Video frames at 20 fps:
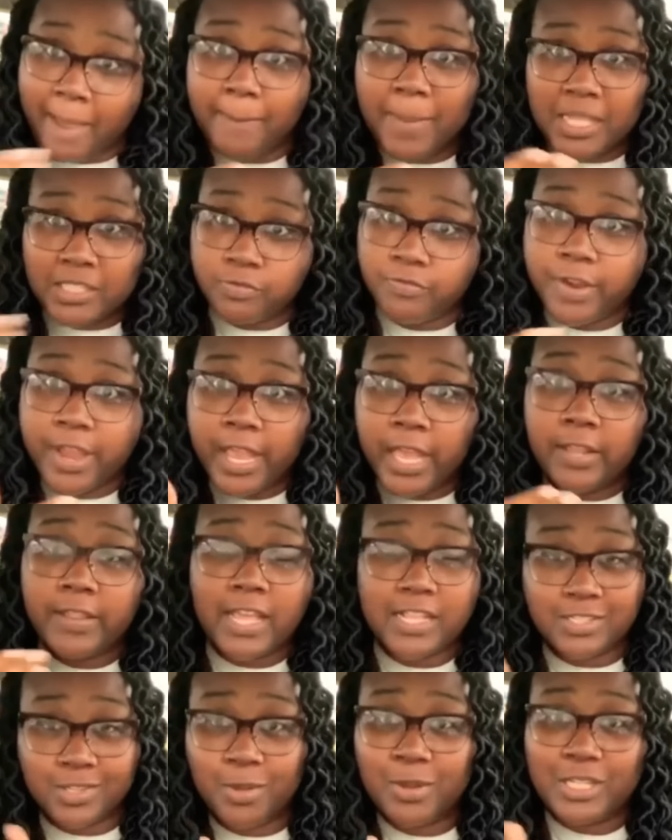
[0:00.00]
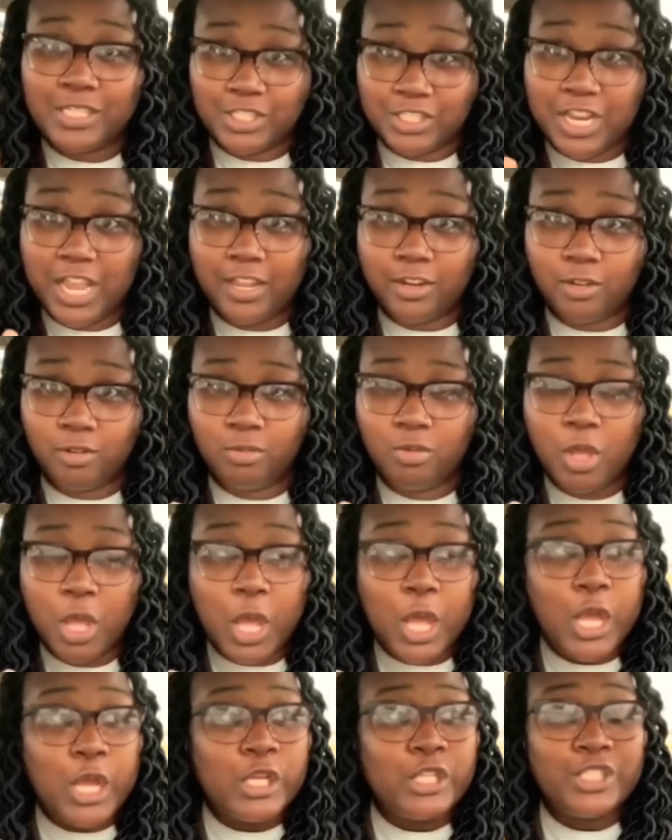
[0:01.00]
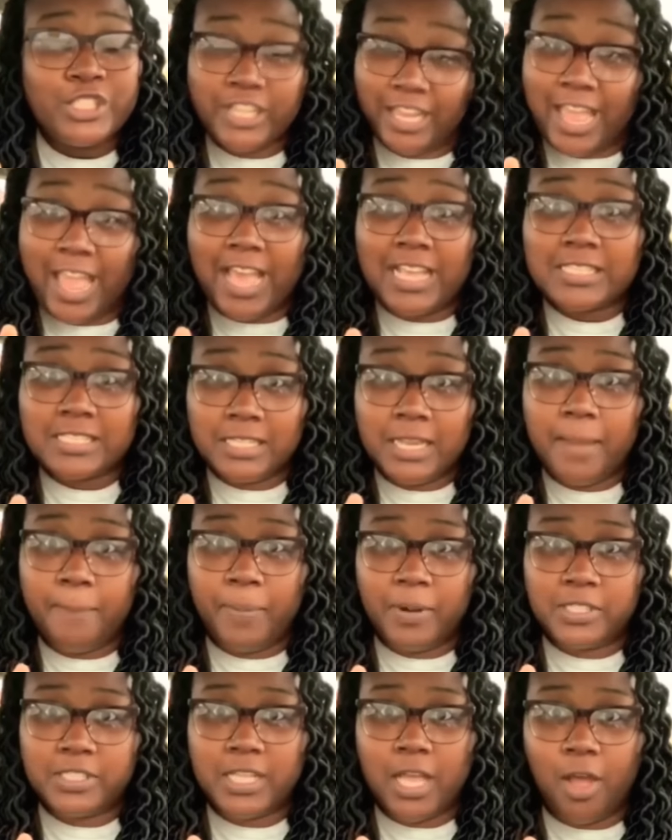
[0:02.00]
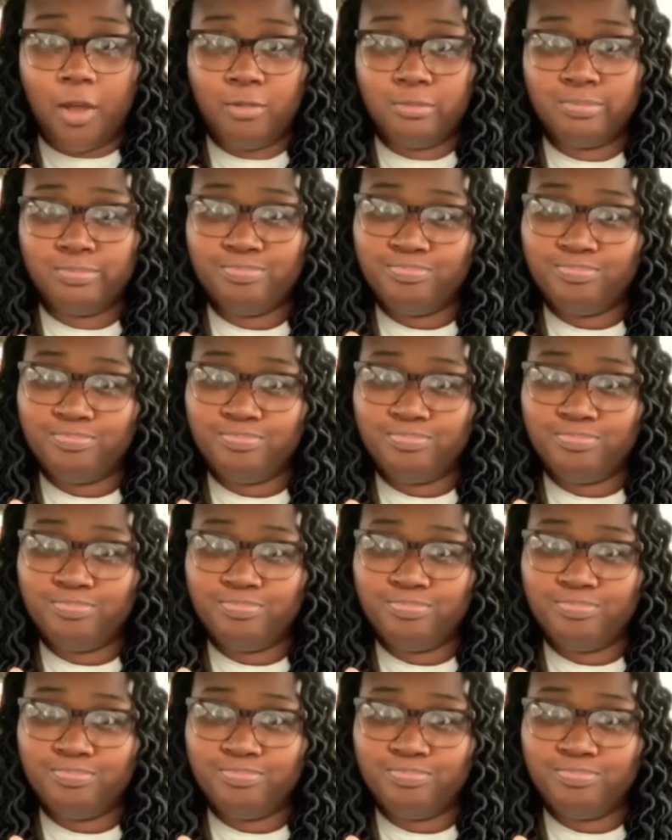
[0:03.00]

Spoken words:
best friend that's on this channel, she had slippers on.